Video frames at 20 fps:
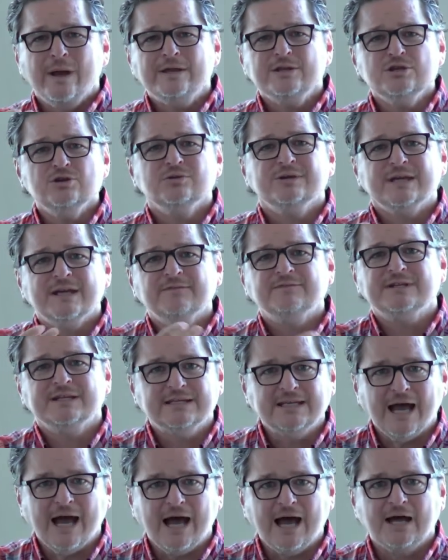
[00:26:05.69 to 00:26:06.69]
When you
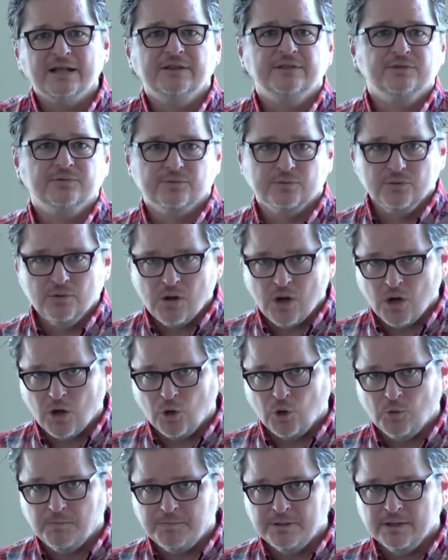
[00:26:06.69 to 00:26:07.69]
give to God through
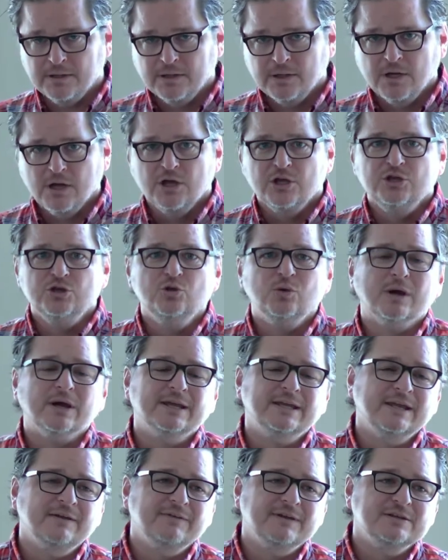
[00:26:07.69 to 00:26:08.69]
Hope,
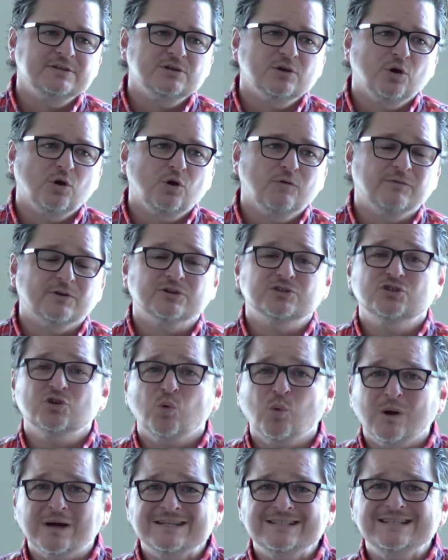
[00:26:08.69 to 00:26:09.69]
you are giving to over
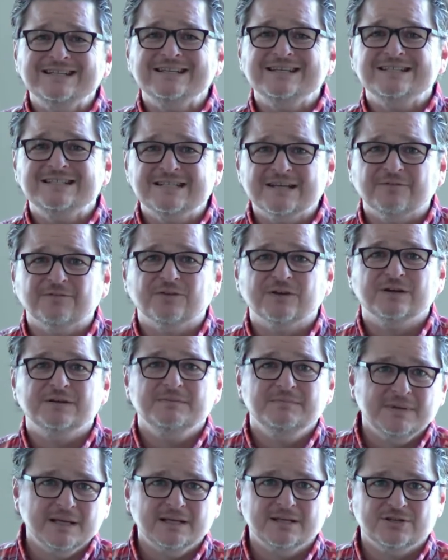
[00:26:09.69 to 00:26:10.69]
20
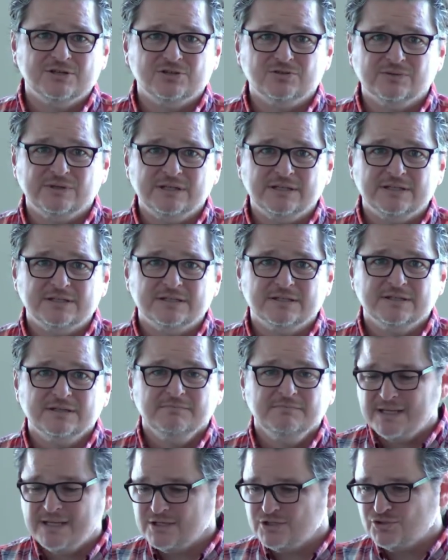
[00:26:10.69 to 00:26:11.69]
different ministries.
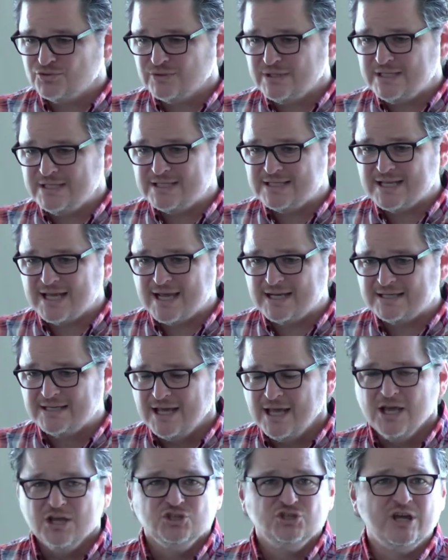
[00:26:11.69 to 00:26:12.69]
Ministries
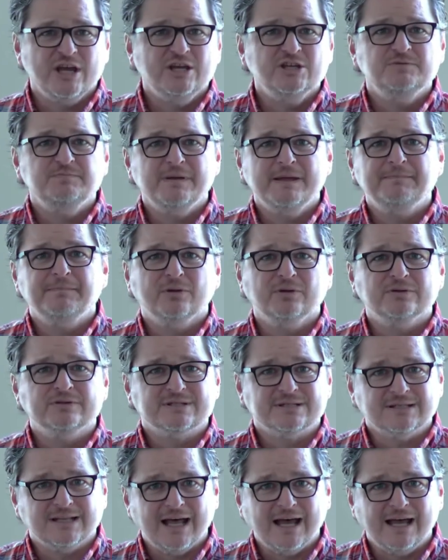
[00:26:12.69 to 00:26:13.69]
that change
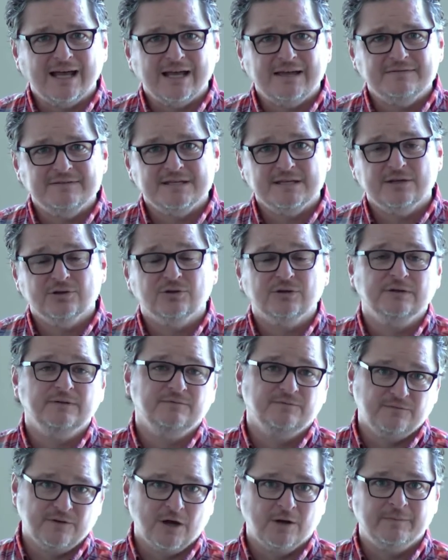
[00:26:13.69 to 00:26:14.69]
people's lives
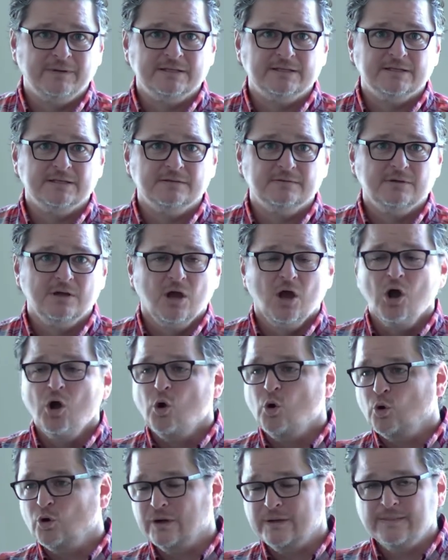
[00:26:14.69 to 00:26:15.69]
here in Farmington,
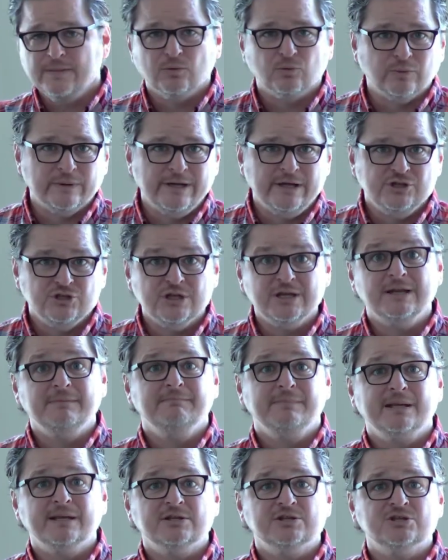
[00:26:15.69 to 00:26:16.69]
or in the
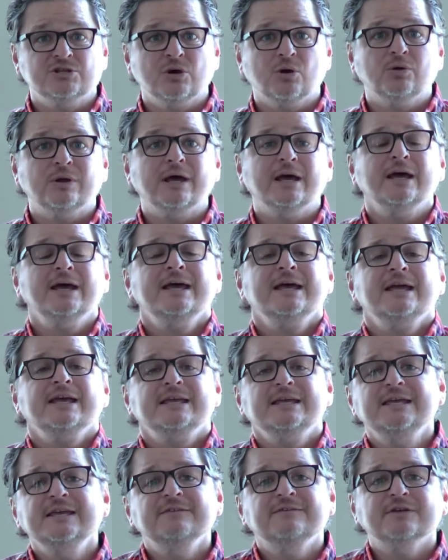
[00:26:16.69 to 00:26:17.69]
region, in Minnesota,
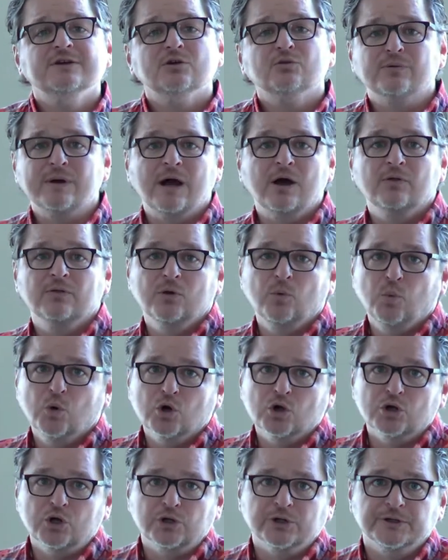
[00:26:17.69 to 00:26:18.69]
even around
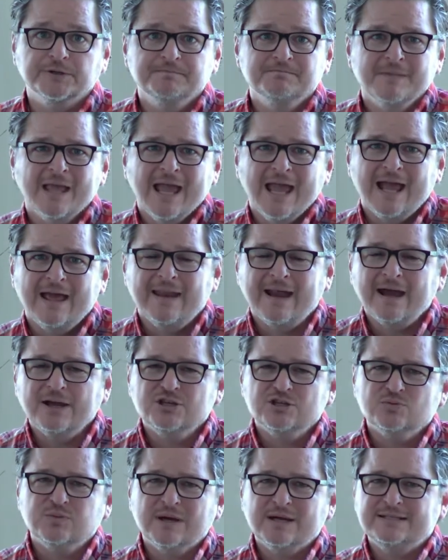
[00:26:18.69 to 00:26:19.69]
the world.
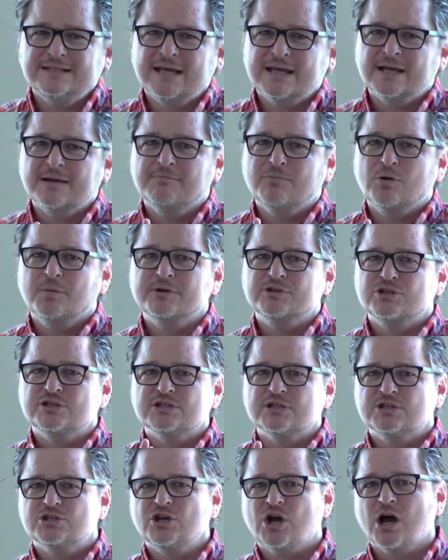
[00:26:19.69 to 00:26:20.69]
And I just want to take a
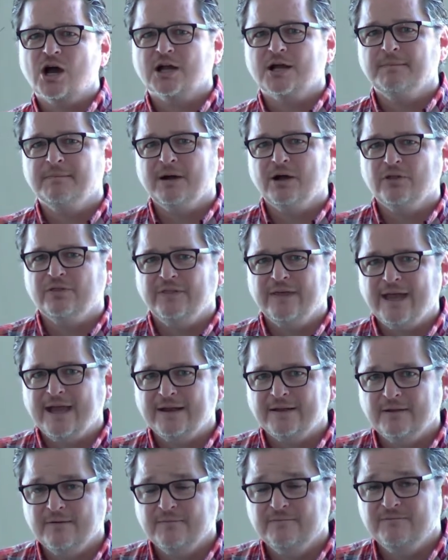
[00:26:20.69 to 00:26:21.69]
moment just to talk about
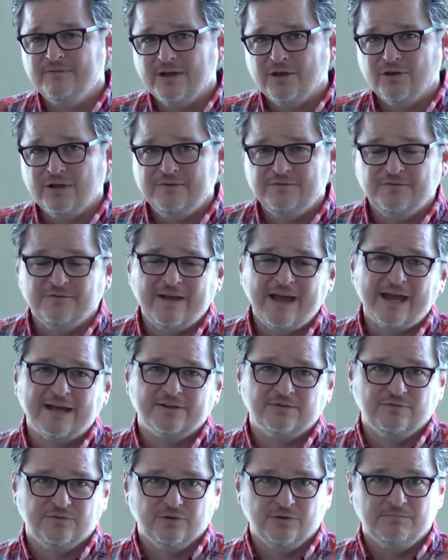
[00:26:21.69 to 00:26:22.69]
that very
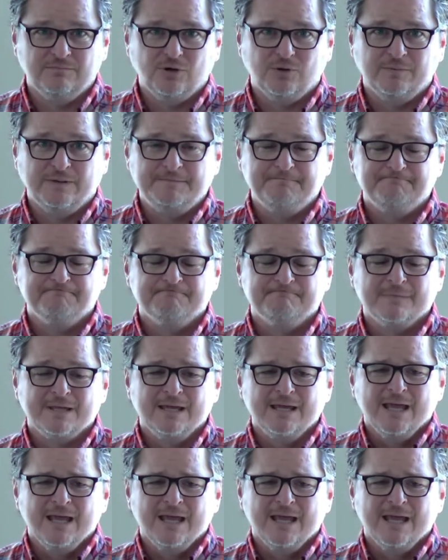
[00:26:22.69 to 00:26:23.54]
fact for a moment.